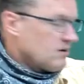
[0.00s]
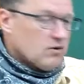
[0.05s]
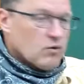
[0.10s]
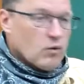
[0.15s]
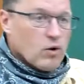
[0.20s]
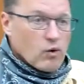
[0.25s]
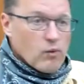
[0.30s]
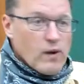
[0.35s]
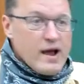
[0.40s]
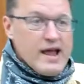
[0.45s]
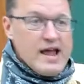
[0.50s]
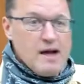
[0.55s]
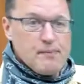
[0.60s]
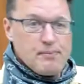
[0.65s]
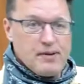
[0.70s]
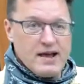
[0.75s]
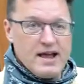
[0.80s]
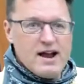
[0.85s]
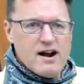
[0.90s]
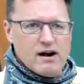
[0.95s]
we're way
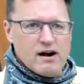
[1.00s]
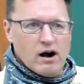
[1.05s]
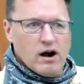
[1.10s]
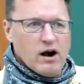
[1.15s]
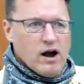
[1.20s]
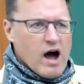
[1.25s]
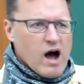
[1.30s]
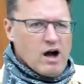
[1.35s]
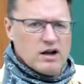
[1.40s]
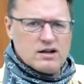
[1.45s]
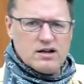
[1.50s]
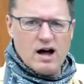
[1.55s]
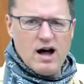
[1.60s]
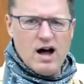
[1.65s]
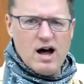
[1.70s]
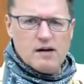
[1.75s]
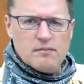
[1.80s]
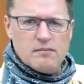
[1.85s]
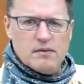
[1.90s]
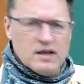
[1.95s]
up here. How
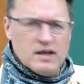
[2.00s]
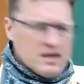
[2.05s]
come?